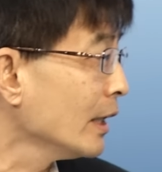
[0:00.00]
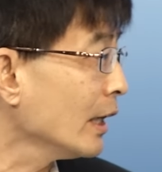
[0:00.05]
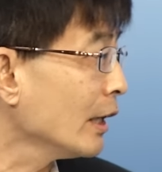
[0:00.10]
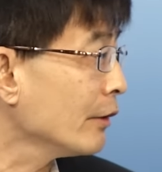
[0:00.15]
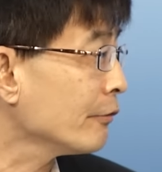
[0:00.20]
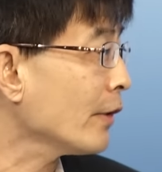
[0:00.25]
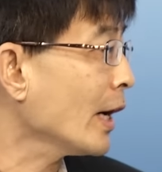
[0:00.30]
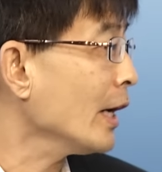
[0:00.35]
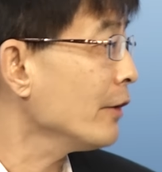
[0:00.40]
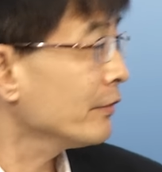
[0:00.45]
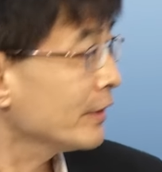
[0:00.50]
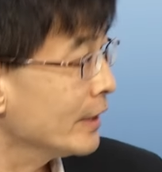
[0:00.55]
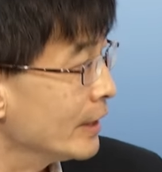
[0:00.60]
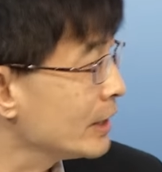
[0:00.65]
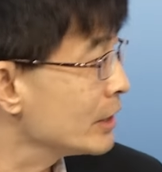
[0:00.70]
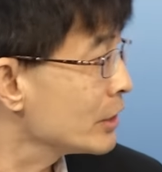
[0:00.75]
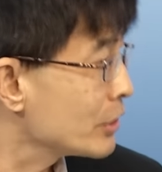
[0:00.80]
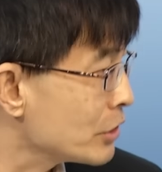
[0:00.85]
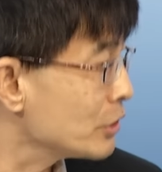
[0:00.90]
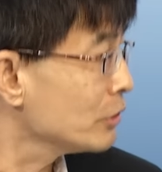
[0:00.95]
5
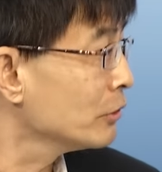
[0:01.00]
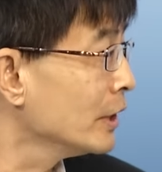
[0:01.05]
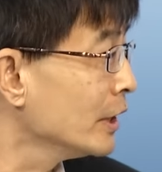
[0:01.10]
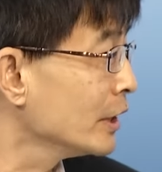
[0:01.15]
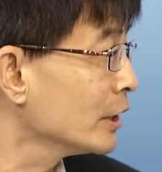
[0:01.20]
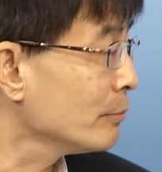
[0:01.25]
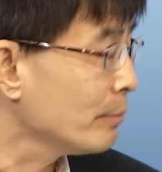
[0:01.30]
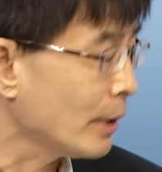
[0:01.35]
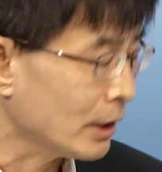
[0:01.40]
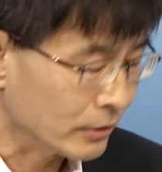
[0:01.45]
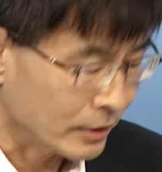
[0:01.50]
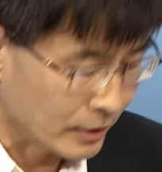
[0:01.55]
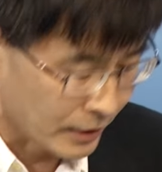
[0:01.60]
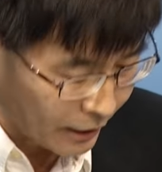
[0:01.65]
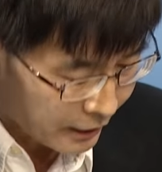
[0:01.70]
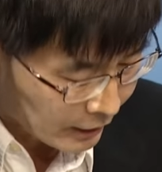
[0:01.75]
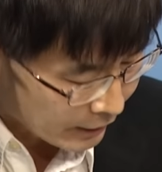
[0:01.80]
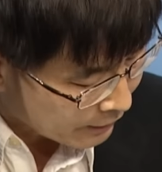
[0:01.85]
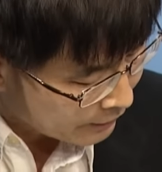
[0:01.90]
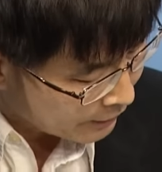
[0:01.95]
things you learn about,
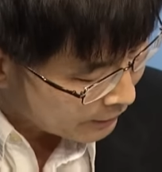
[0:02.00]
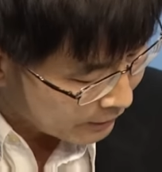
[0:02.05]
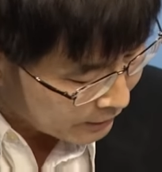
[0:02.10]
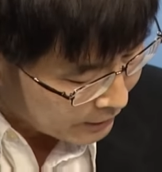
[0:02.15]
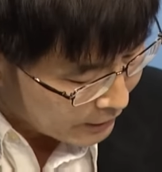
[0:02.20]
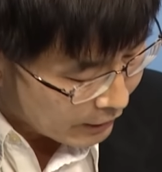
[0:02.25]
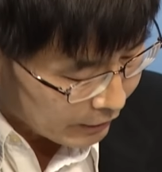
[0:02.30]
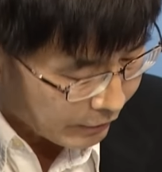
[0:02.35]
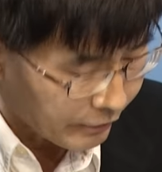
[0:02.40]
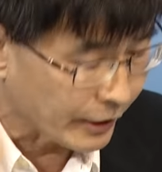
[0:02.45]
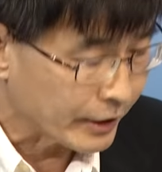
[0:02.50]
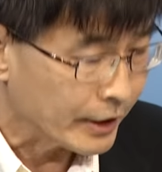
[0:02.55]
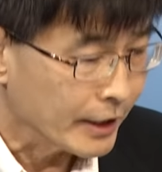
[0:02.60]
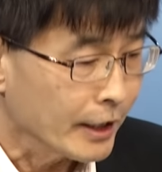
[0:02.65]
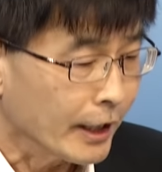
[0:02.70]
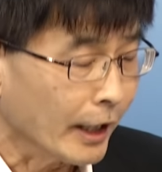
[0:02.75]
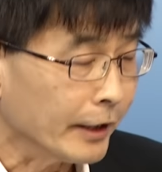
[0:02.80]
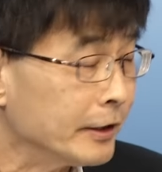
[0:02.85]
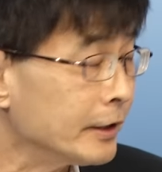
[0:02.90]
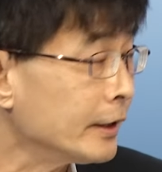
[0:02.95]
right?
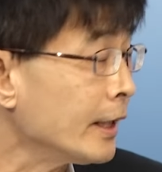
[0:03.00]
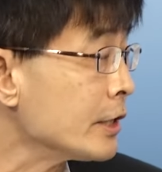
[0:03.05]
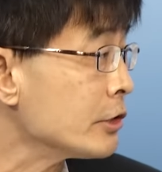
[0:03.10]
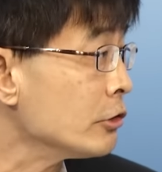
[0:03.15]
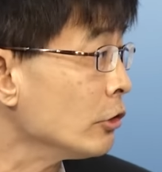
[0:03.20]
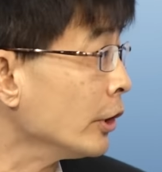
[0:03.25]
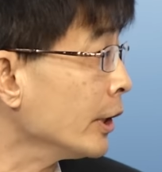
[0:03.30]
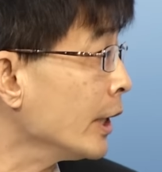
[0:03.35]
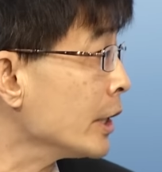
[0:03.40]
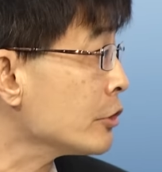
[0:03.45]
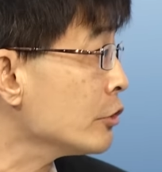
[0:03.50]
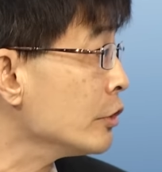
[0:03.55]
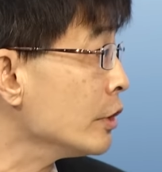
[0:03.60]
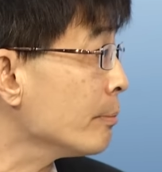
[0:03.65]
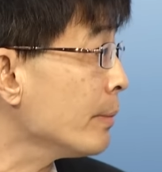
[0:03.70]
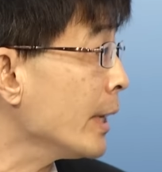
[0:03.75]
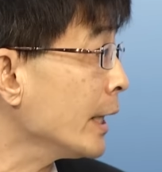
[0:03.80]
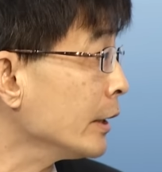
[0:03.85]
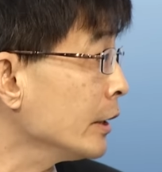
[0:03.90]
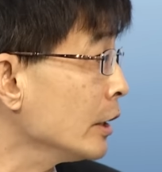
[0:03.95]
I think that's not necessarily a
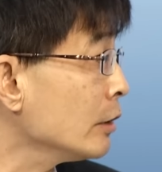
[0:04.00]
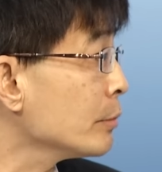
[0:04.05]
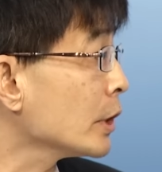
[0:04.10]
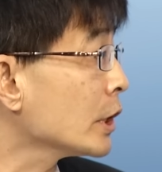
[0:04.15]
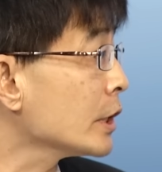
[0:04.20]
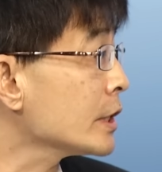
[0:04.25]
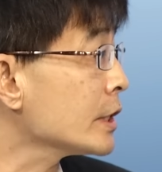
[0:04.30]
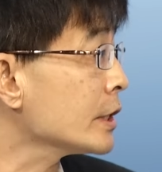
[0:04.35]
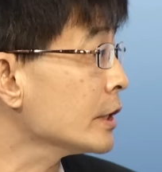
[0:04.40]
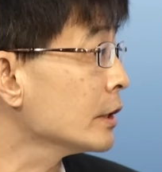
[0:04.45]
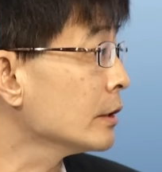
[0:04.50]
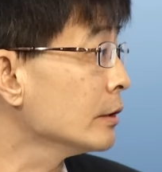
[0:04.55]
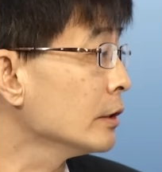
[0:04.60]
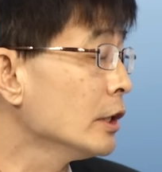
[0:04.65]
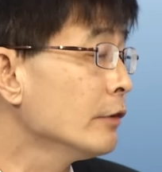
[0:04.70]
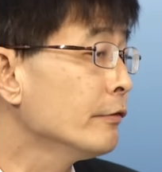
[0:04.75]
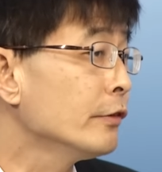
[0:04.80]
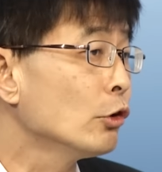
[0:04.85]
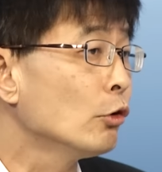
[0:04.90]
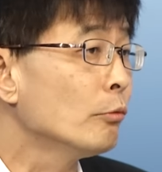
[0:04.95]
bad thing, because
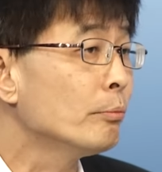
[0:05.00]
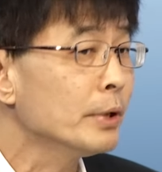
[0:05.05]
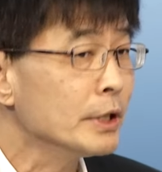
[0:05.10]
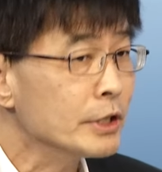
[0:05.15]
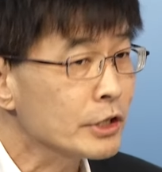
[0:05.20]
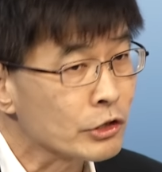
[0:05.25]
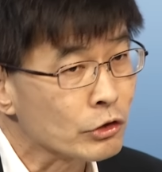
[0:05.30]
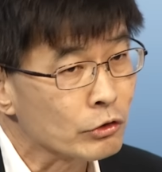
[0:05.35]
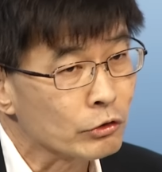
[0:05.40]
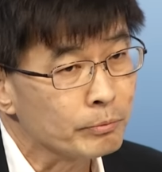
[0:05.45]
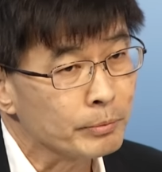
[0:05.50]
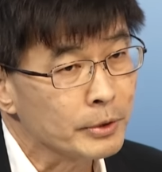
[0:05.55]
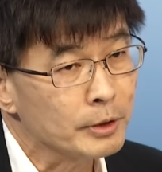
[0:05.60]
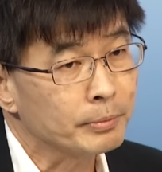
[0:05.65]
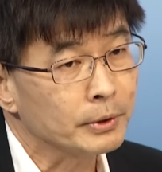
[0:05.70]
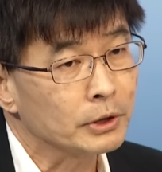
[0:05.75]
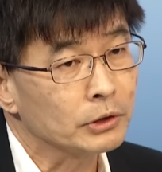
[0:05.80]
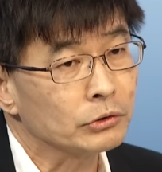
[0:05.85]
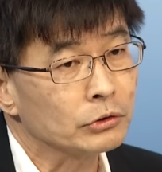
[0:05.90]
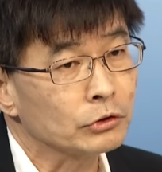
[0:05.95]
if it opens
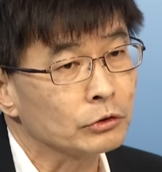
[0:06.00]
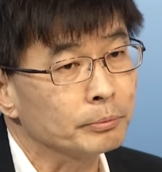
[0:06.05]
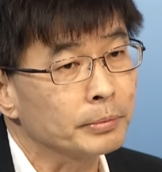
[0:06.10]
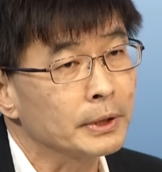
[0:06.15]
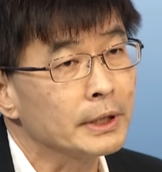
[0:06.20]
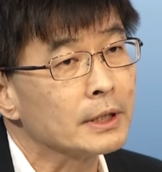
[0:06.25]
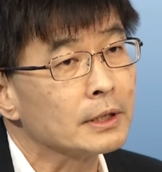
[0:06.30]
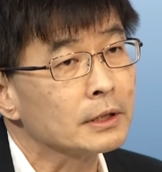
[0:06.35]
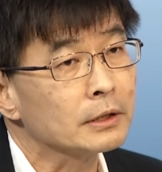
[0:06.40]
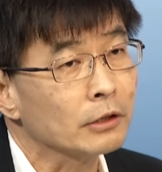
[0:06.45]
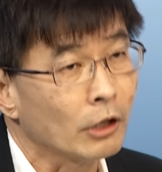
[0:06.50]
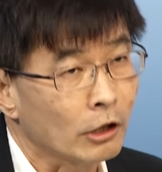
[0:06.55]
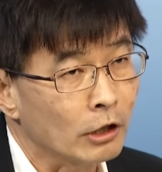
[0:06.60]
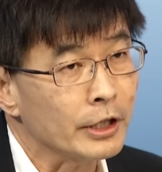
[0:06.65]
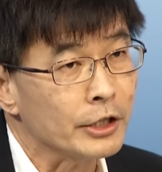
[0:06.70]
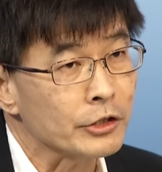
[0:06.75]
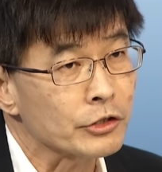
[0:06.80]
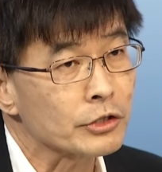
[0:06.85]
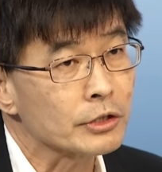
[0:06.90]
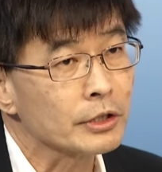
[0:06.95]
people to political
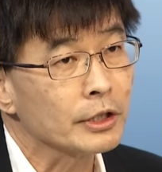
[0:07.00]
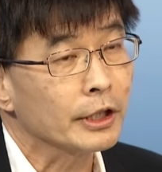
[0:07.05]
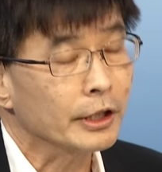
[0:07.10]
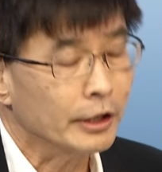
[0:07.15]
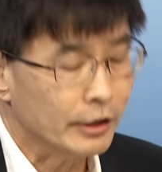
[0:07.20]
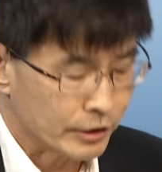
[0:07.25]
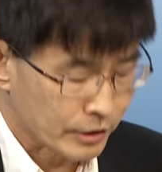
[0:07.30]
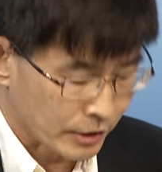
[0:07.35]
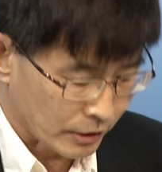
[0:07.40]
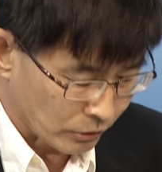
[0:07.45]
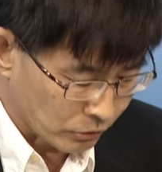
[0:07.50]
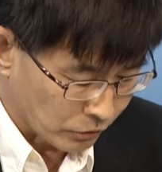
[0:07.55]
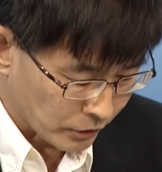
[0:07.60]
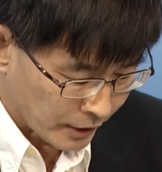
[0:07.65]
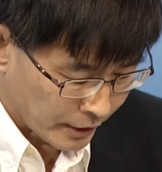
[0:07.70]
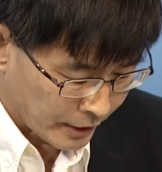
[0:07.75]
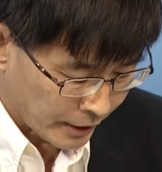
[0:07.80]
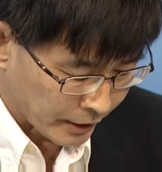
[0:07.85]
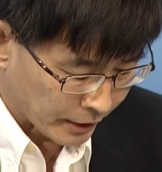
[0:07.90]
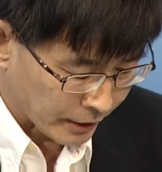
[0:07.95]
knowledge, it is a good
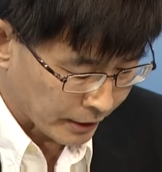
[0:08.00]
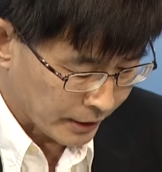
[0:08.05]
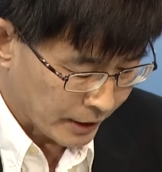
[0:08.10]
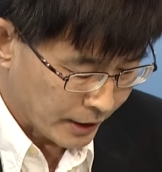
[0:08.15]
thing.